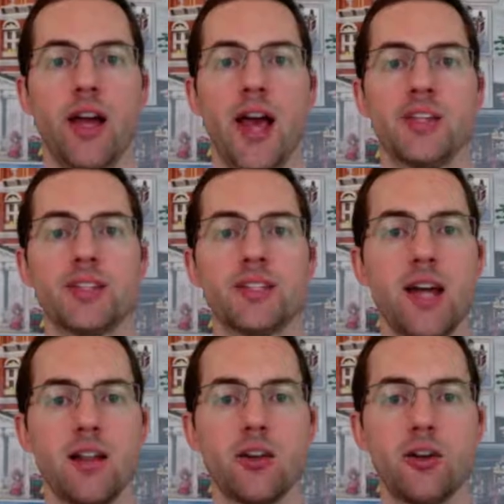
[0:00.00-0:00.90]
as a
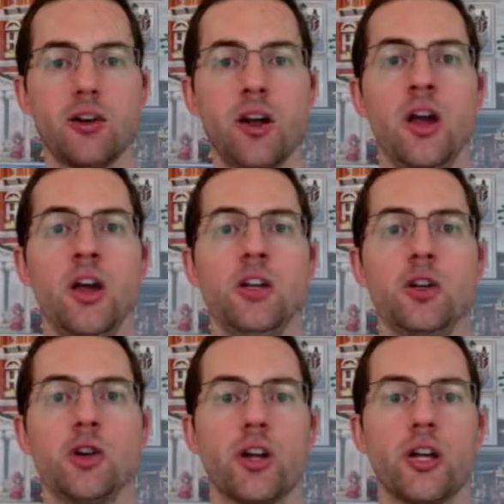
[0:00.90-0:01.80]
seller,
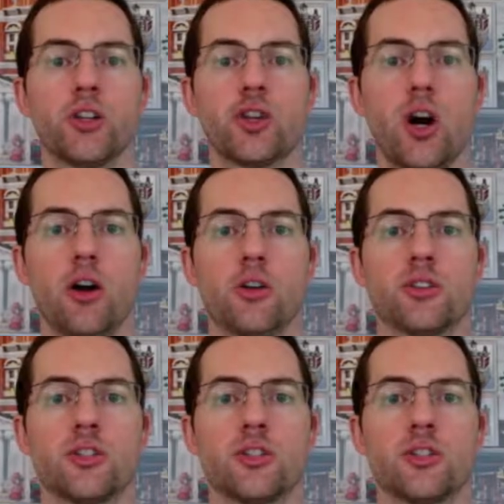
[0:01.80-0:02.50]
you're going to get charged.